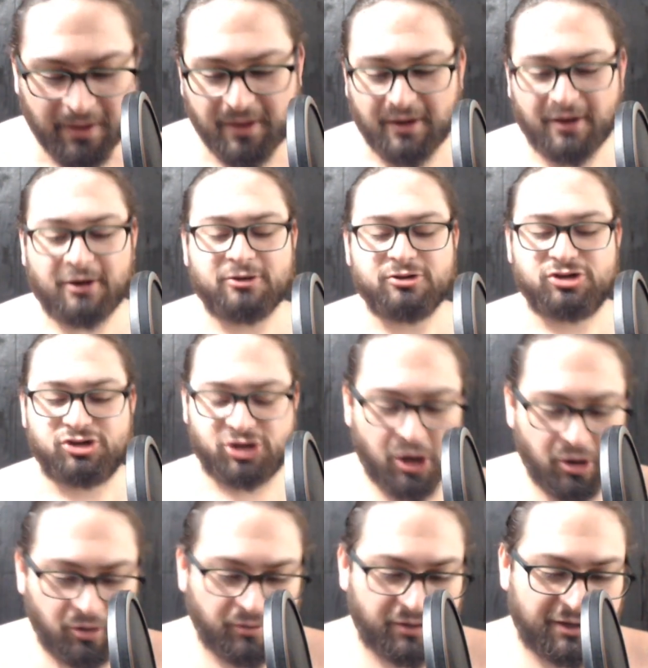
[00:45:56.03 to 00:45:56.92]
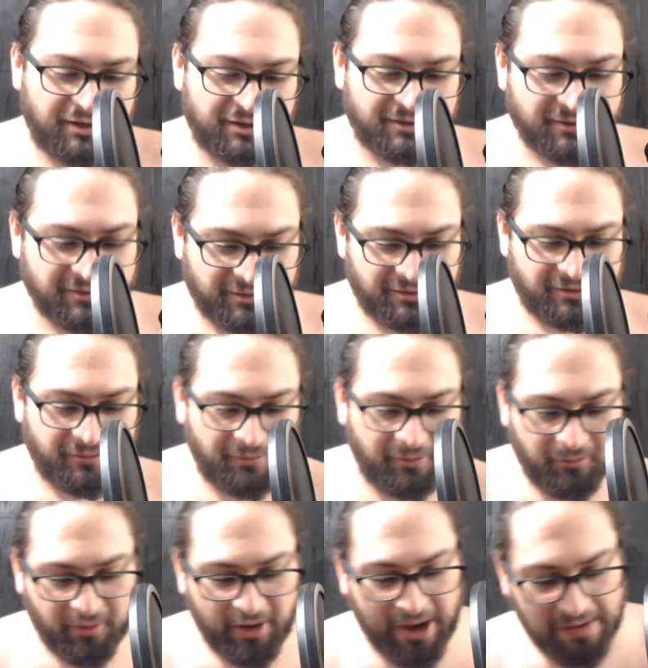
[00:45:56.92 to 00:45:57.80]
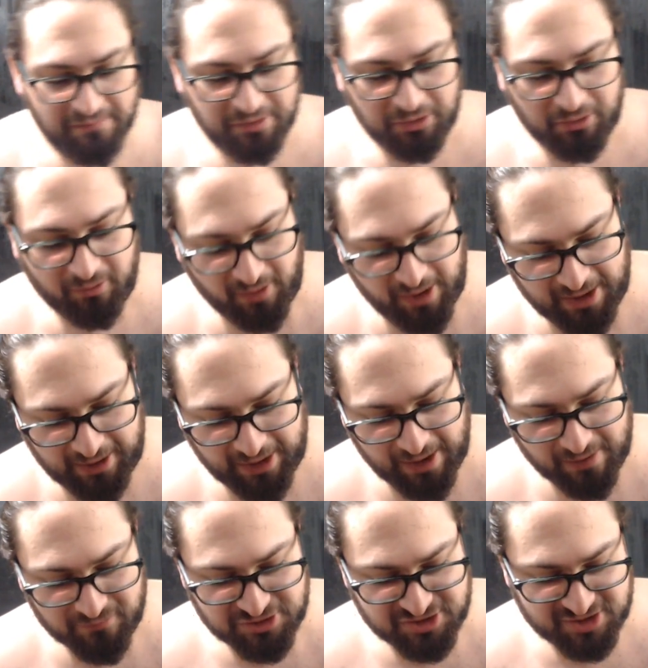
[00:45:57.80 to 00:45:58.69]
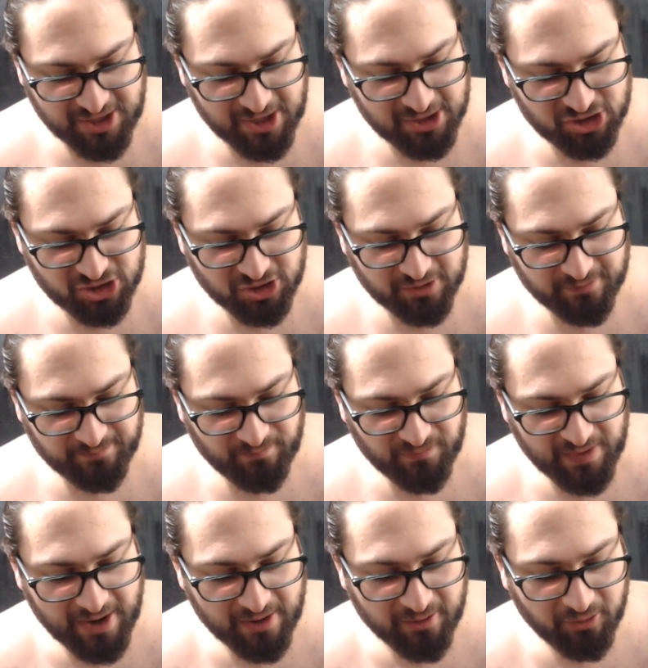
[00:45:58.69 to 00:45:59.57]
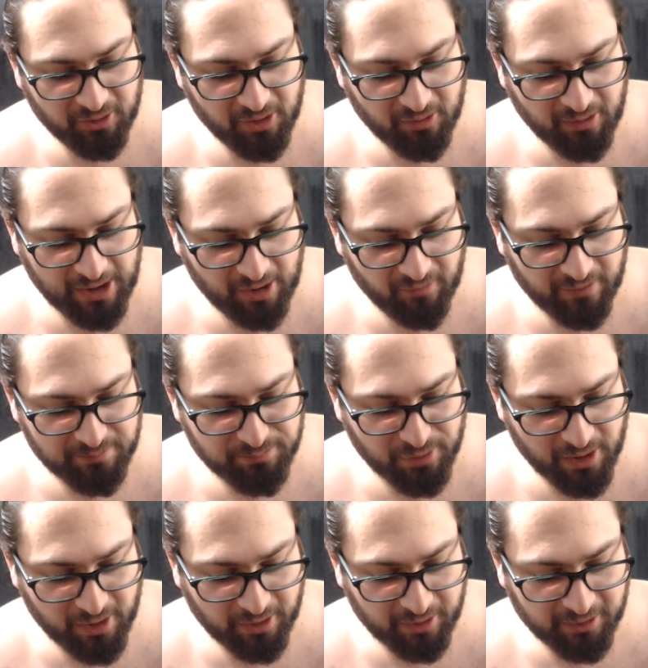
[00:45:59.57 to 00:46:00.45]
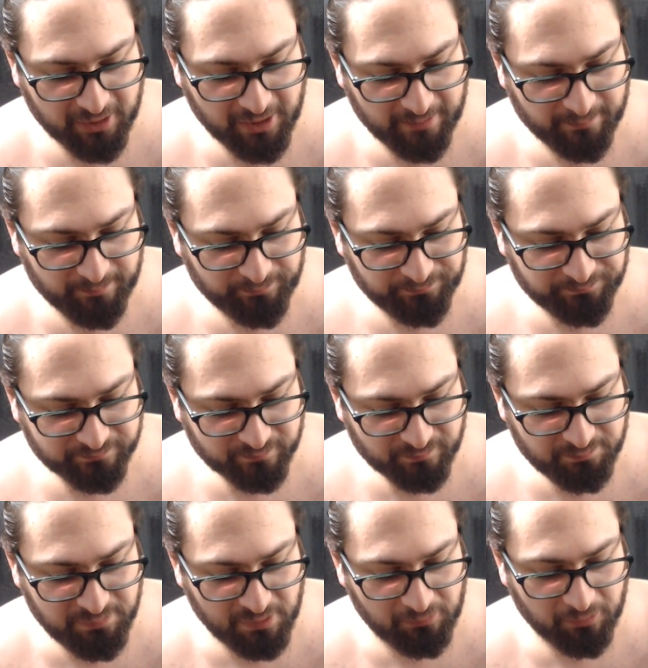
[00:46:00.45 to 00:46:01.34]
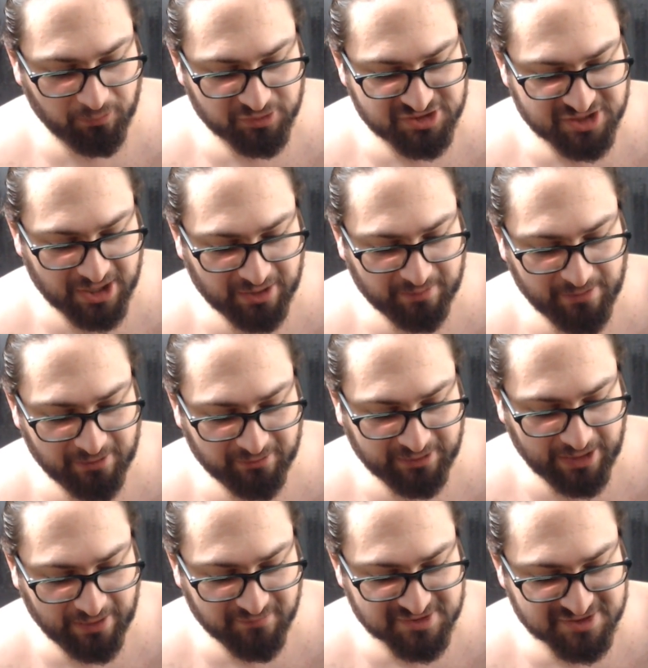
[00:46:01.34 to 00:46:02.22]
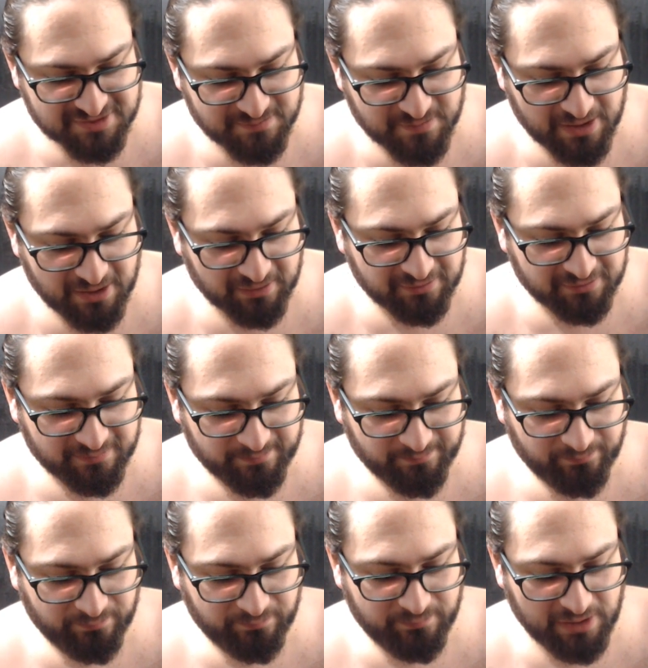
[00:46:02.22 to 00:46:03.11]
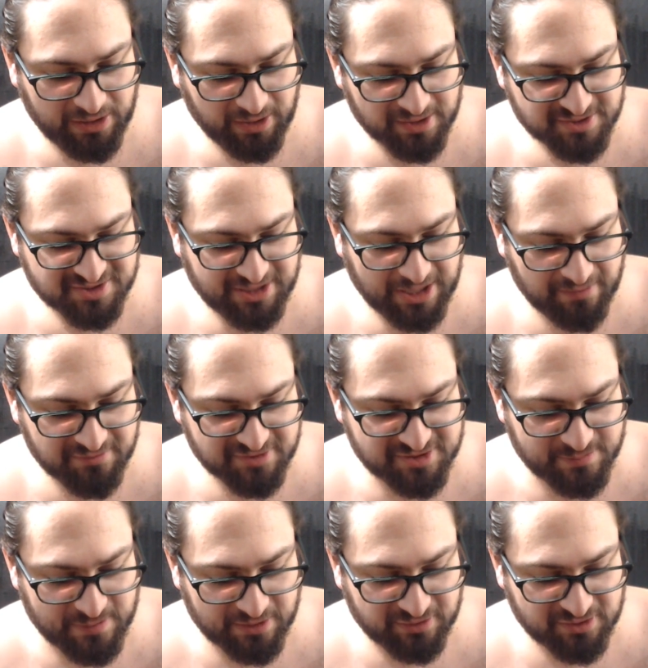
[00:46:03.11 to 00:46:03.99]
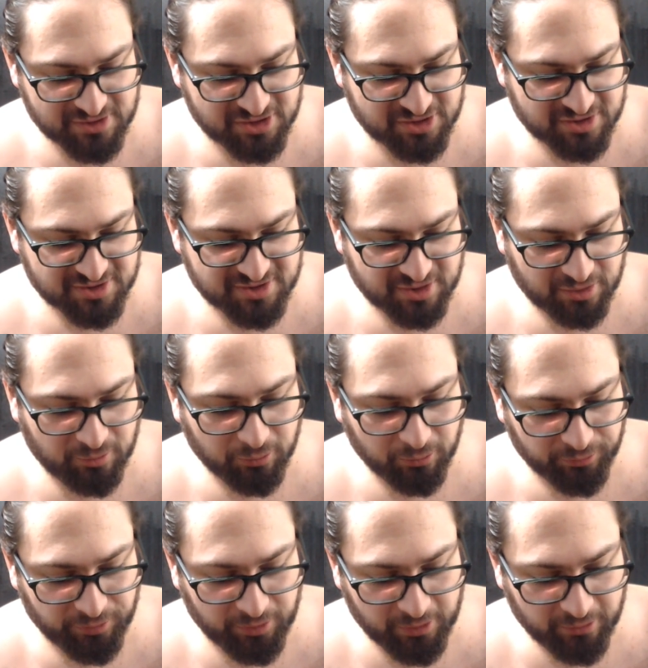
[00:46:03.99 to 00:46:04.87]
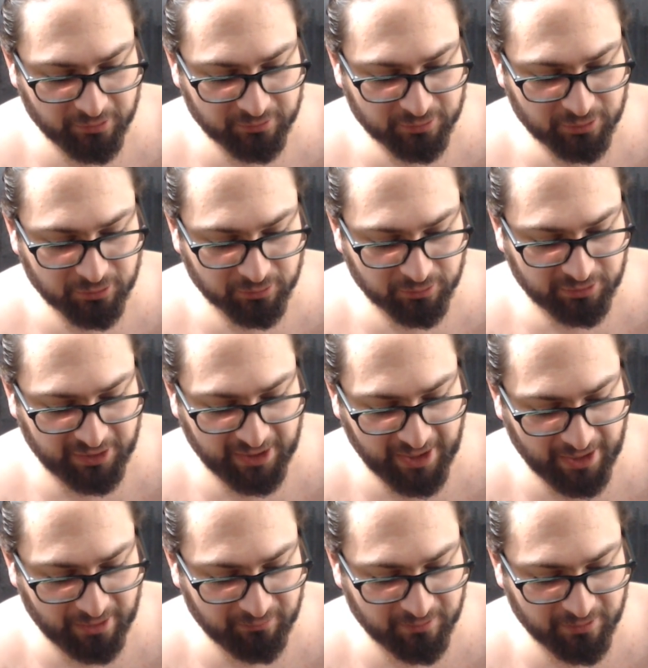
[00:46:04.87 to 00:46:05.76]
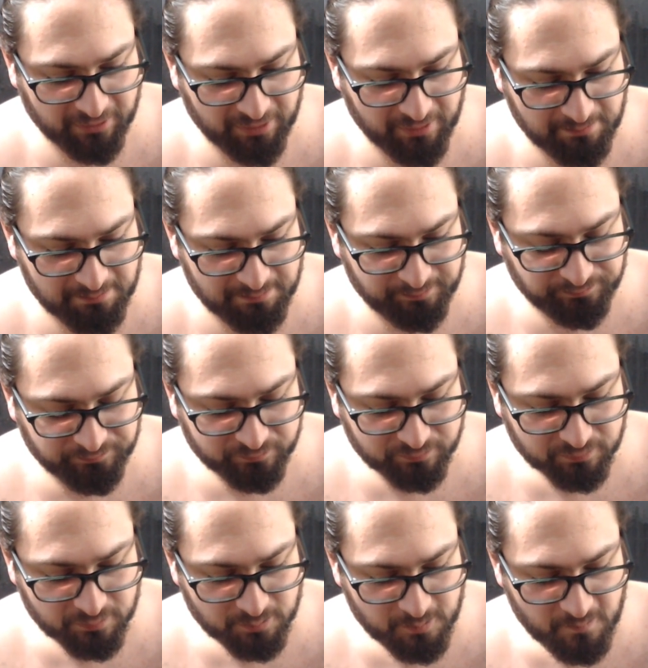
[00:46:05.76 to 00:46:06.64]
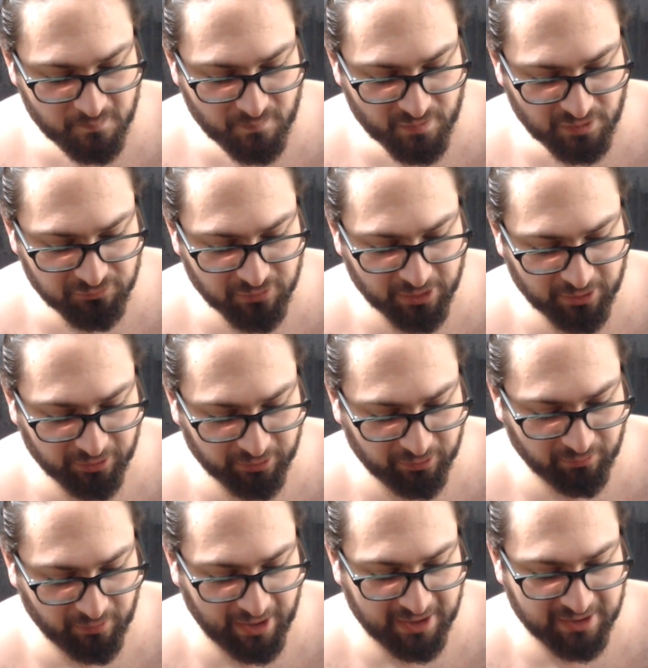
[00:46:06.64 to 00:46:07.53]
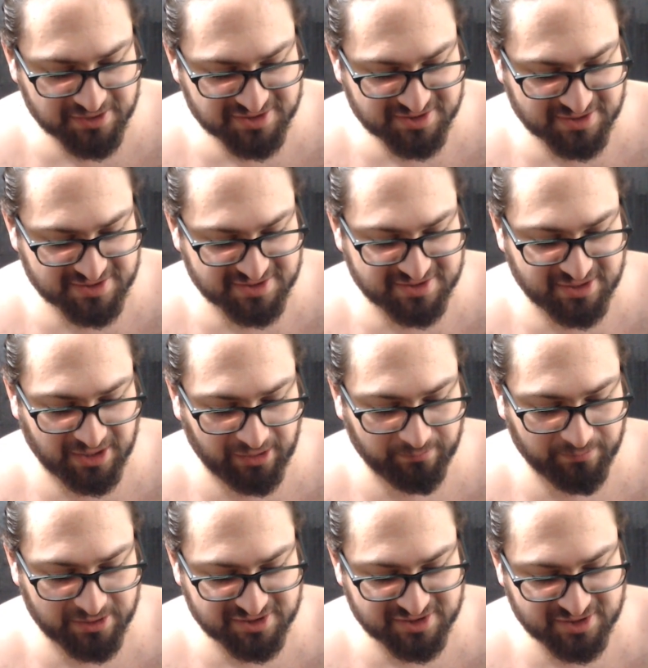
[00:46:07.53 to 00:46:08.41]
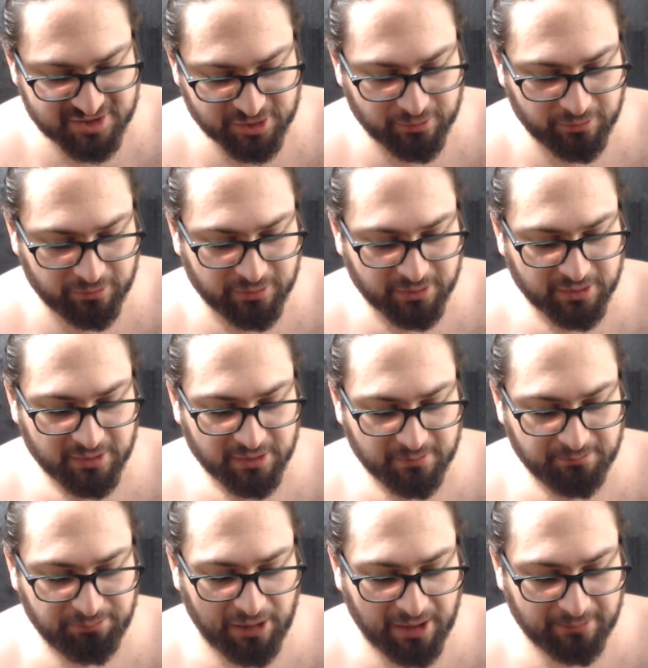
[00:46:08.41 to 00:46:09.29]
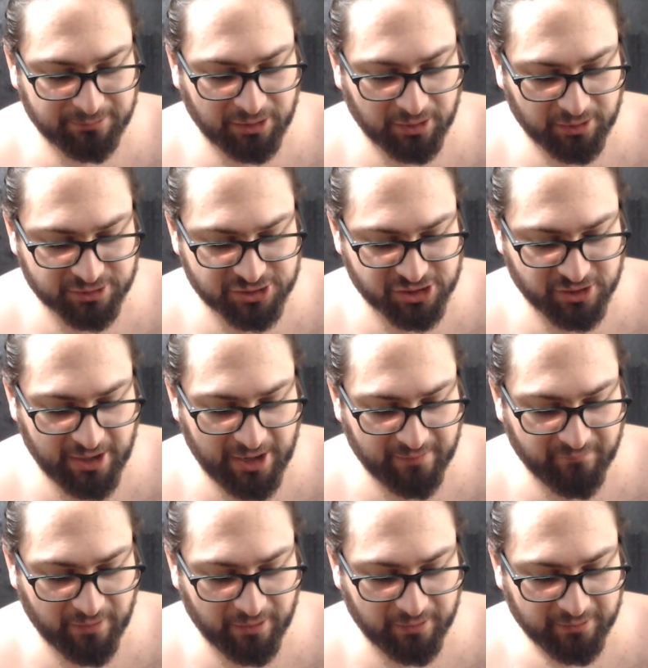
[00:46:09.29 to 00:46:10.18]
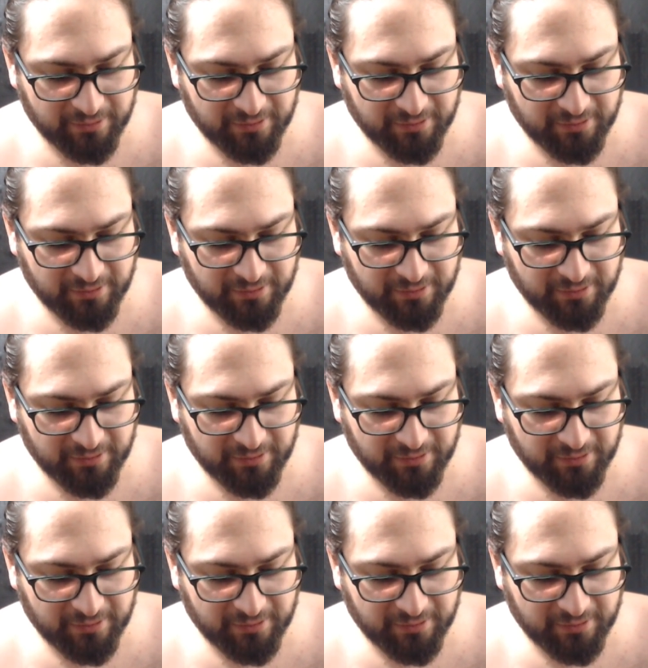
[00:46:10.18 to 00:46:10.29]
Joey, we were having a great conversation. I don't know how I brought it up, but we were talking about Kevin Smith because Kevin Smith is just a cool dude, cool cat, one of the greatest installments to pop culture ever.